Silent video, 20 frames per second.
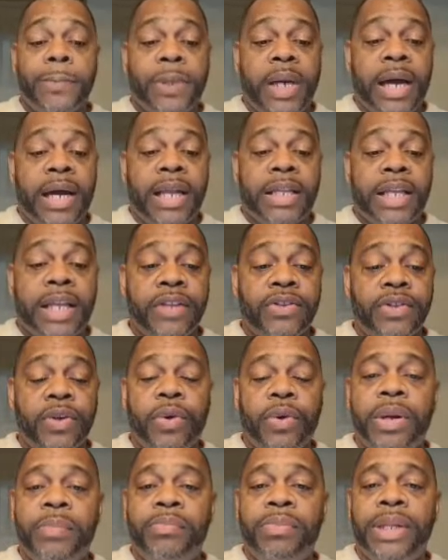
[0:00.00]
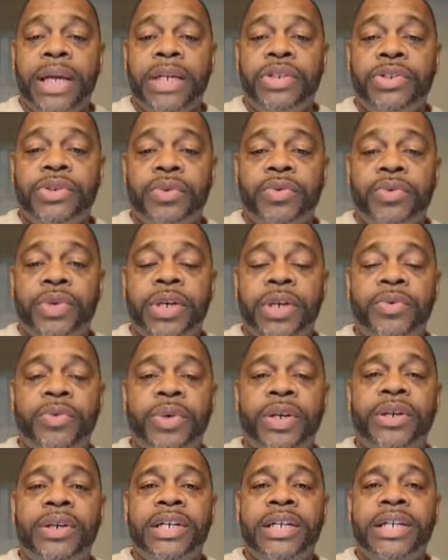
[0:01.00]
Uh, I think it's going to bless you real,
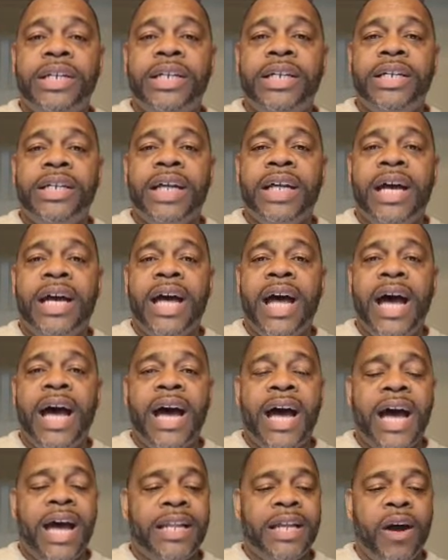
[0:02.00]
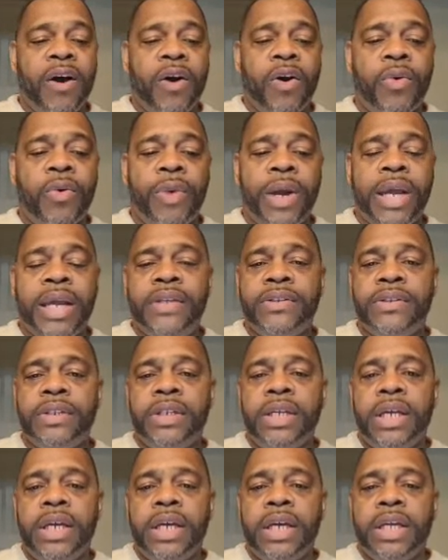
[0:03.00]
real good. I, I, I always
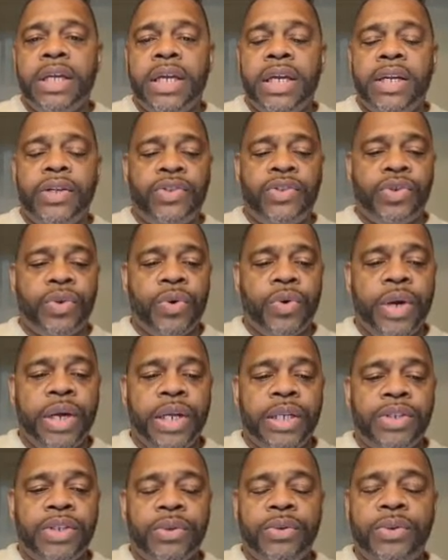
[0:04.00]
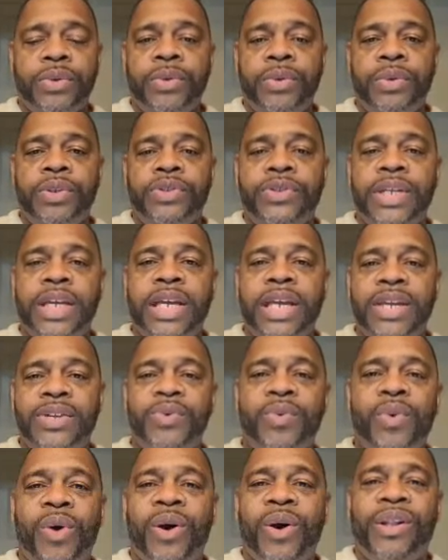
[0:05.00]
get a joy to seeing
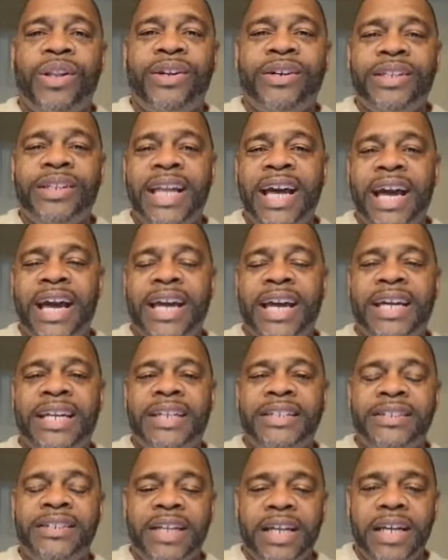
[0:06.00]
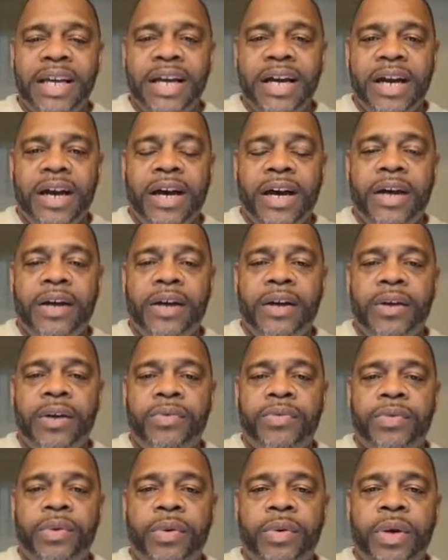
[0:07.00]
you all online uh,
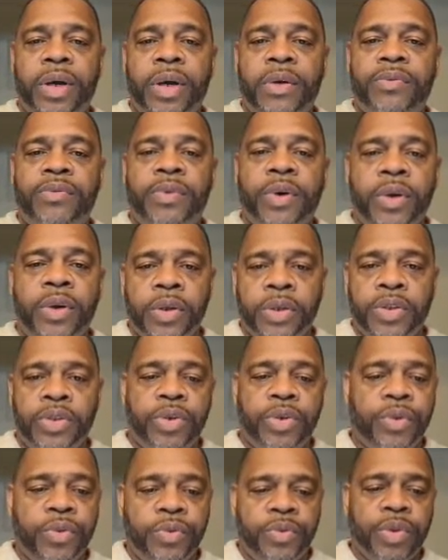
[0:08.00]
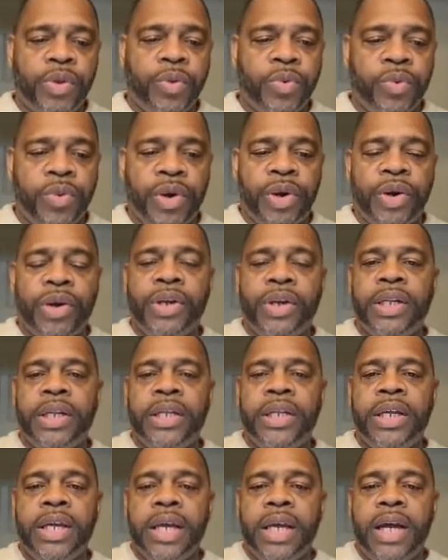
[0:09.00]
uh, for to the word
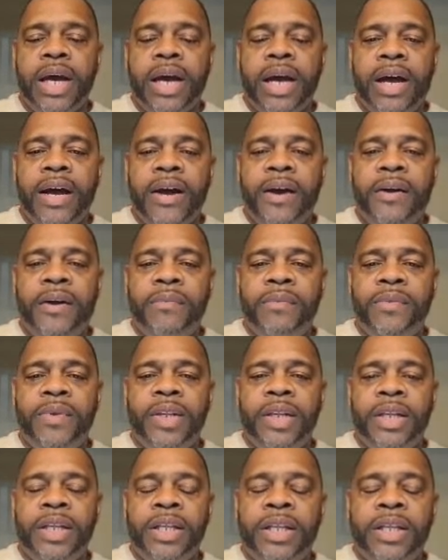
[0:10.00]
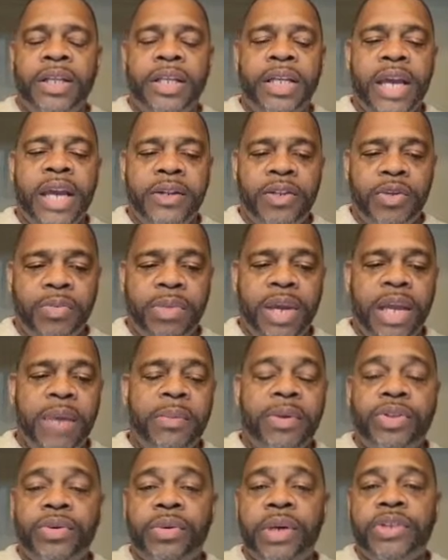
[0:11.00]
and um, and to be
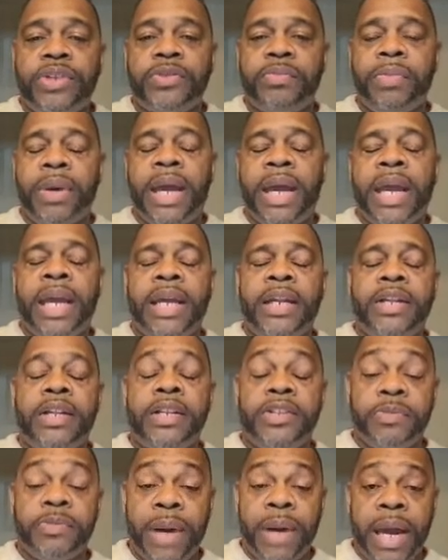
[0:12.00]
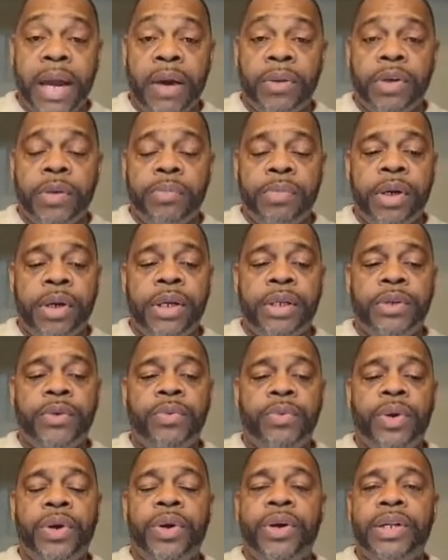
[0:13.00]
able to expand and expound upon the
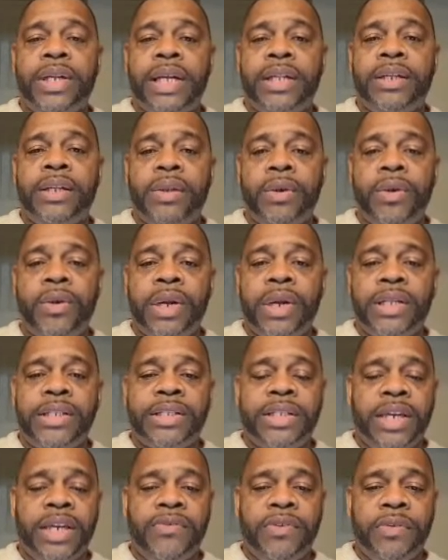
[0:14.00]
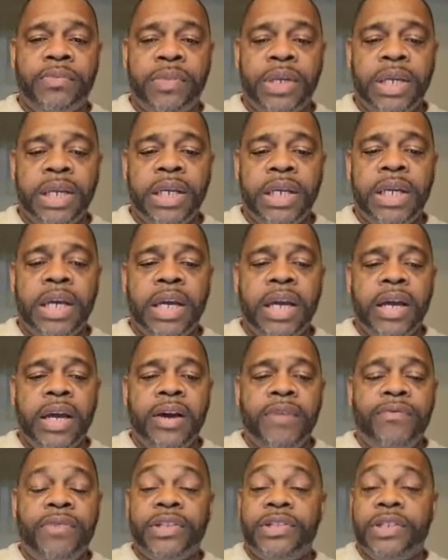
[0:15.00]
word that the Lord has given me
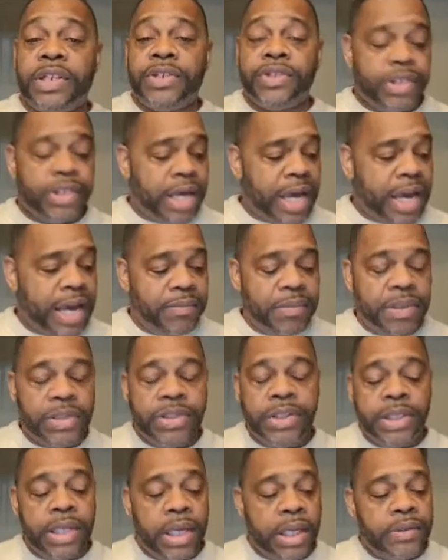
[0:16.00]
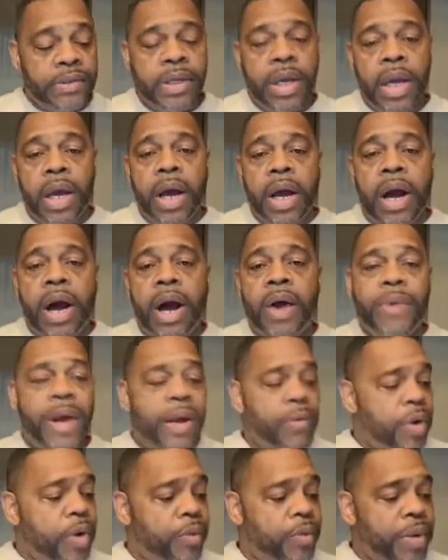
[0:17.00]
for such a time as this. All
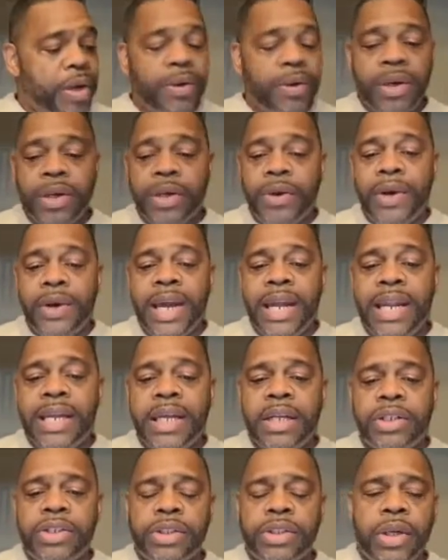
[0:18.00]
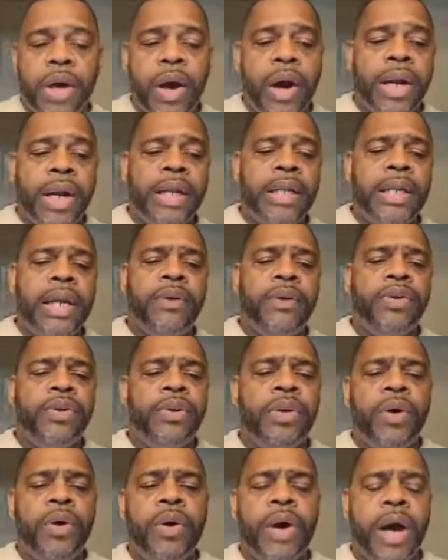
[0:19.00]
right, well, we're going to go ahead and get started. Now, you
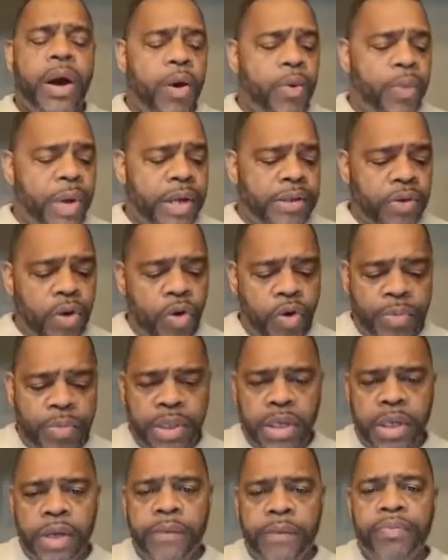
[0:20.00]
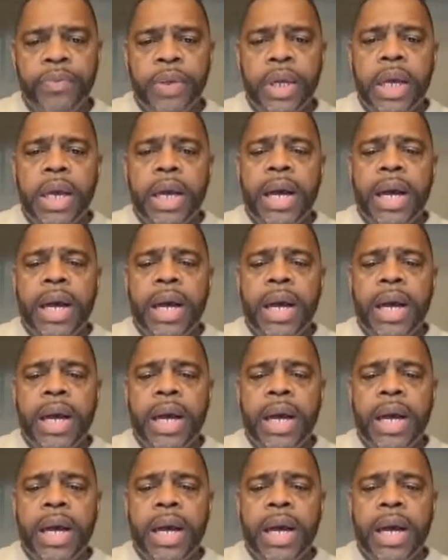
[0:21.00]
know, I always open up.